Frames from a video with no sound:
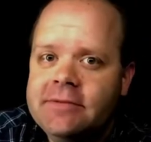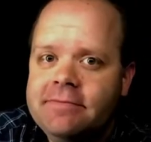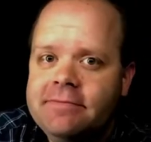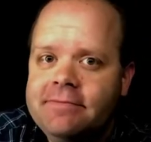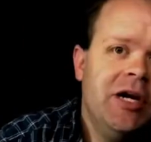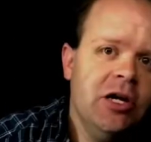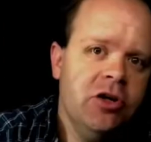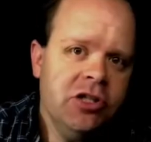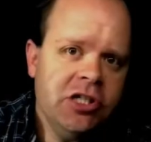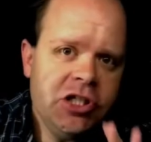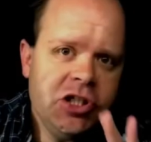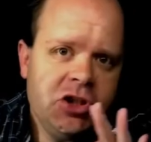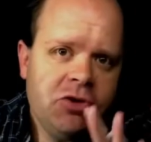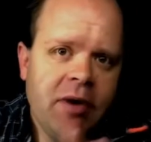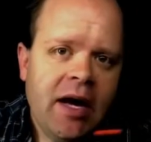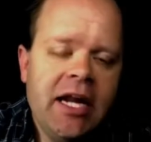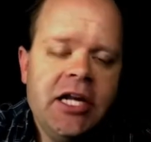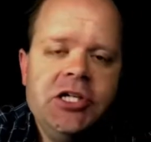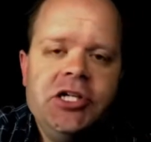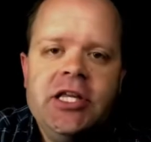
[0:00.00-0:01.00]
Here's a
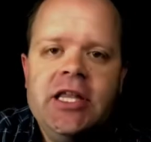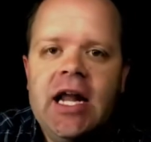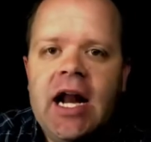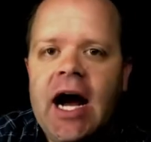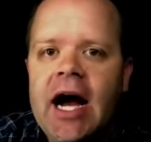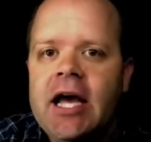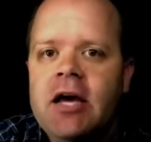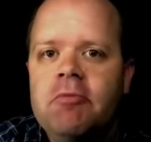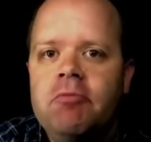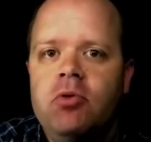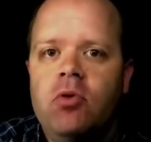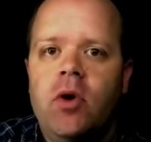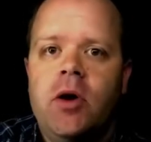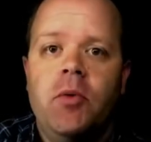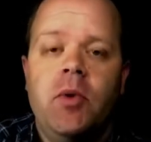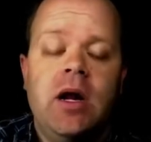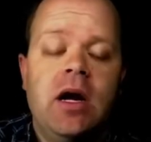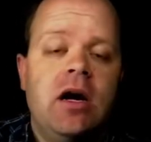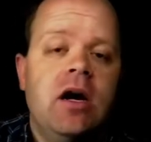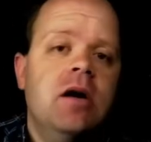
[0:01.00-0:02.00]
strategy that I employ
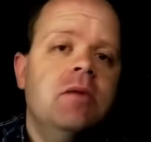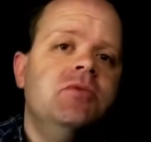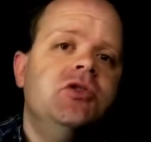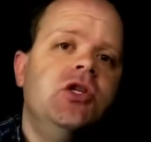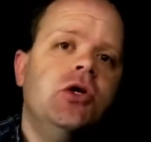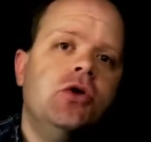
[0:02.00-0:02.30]
when it comes to